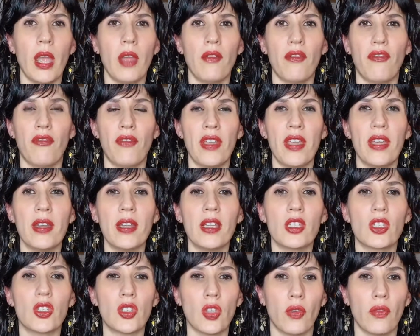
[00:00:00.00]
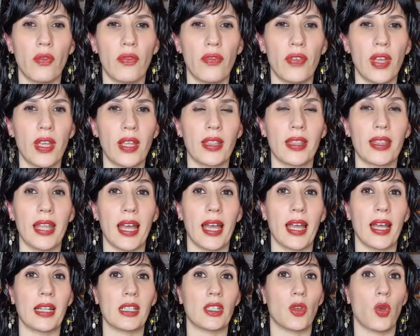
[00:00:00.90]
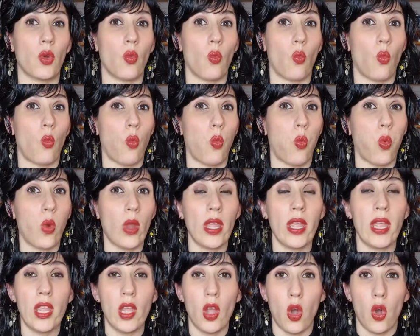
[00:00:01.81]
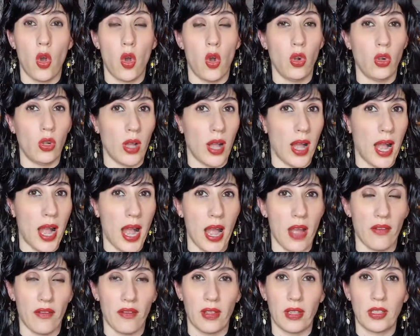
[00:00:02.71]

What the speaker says: fear is something that we all have.